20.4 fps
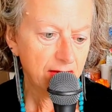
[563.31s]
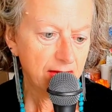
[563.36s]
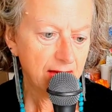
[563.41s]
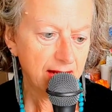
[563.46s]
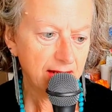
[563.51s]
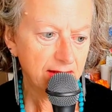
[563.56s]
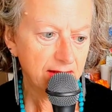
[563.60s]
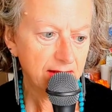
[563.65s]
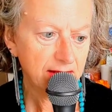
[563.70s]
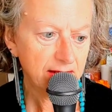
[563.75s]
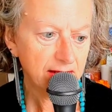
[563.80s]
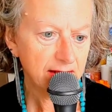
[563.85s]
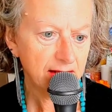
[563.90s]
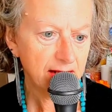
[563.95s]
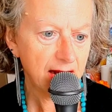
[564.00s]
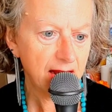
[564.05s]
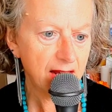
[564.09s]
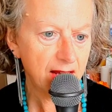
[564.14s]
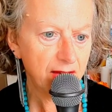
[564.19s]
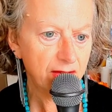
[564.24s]
they
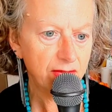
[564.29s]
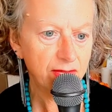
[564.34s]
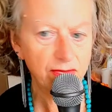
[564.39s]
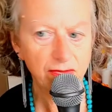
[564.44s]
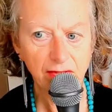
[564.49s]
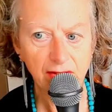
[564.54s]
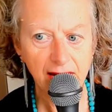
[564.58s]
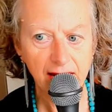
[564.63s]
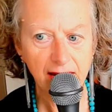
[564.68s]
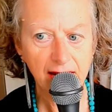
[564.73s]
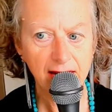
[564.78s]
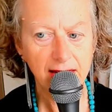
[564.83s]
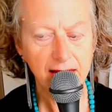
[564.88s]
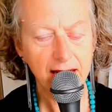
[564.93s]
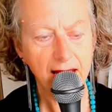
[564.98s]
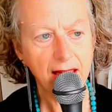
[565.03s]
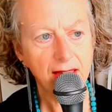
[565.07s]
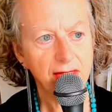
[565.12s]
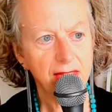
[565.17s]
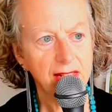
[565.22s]
didn't have
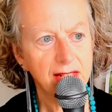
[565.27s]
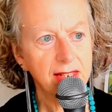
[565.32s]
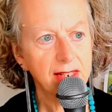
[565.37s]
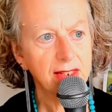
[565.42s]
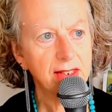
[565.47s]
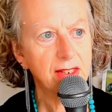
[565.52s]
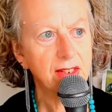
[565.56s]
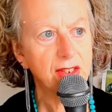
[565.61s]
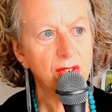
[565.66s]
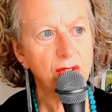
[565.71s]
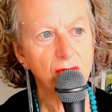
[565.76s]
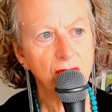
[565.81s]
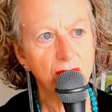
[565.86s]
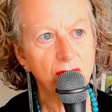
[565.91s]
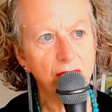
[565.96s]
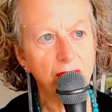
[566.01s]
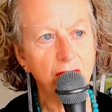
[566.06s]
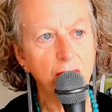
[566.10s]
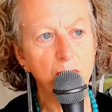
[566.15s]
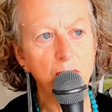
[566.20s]
any other sort
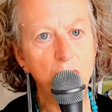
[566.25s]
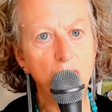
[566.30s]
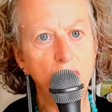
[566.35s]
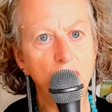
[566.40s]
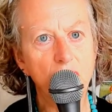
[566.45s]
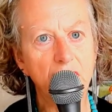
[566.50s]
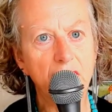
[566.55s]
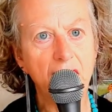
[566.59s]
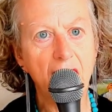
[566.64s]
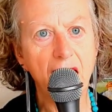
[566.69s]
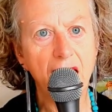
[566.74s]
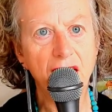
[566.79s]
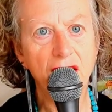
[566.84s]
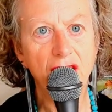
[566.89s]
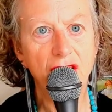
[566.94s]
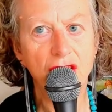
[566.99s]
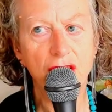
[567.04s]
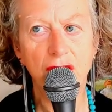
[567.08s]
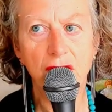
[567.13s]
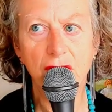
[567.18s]
of
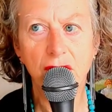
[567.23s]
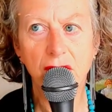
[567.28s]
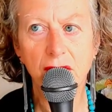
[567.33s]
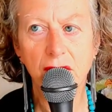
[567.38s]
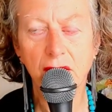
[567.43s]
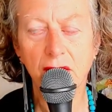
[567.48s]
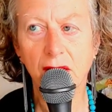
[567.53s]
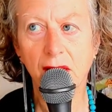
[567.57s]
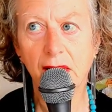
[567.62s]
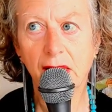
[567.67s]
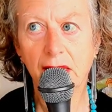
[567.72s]
communication